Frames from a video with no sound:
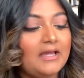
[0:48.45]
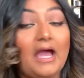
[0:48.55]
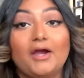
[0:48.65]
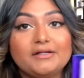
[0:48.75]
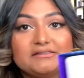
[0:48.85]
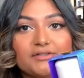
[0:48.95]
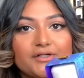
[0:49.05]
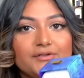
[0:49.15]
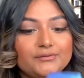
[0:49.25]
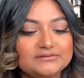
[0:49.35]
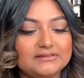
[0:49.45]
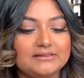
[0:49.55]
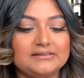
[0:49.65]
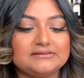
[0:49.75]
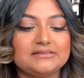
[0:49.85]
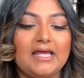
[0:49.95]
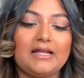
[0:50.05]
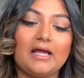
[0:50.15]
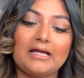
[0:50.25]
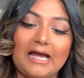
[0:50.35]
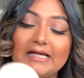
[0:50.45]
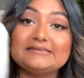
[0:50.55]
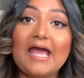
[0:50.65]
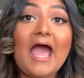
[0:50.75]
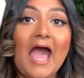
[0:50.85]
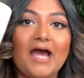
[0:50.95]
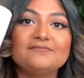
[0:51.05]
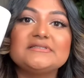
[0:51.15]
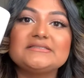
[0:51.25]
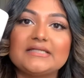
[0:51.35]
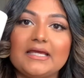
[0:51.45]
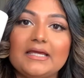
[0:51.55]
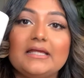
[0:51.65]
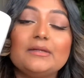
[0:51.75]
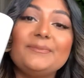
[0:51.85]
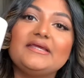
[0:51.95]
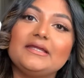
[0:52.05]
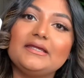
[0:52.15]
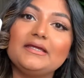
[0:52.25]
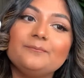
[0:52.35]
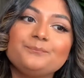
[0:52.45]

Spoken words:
I already started using this, and guys, I have to say, in the beginning,